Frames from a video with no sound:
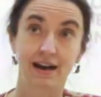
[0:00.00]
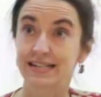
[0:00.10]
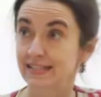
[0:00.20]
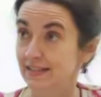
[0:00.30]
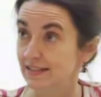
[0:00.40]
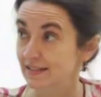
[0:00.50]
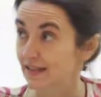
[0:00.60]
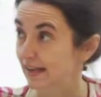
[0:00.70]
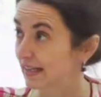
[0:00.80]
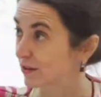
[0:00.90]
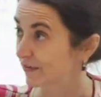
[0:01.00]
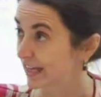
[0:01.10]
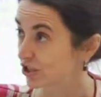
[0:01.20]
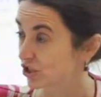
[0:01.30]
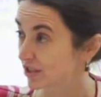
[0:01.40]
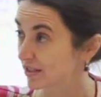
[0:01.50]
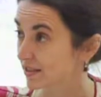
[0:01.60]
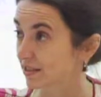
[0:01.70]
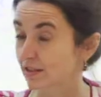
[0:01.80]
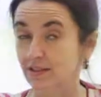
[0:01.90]
ideas and
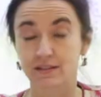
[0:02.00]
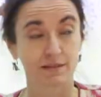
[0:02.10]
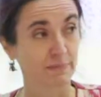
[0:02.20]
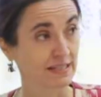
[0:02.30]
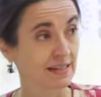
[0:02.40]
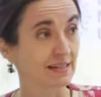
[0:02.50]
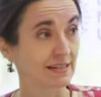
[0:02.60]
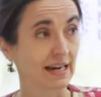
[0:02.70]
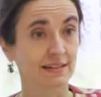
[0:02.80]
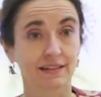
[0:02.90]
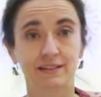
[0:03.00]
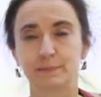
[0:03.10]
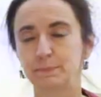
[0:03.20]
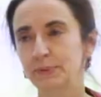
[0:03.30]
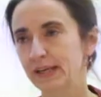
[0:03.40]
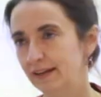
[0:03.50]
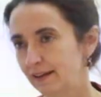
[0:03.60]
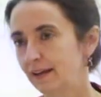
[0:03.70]
innovations that business sector can bring,